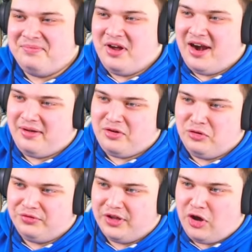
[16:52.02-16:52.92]
Alright, cool.
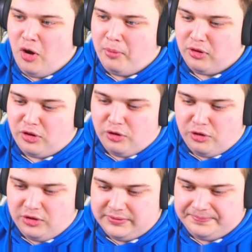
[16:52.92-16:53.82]
The Cobalt Core.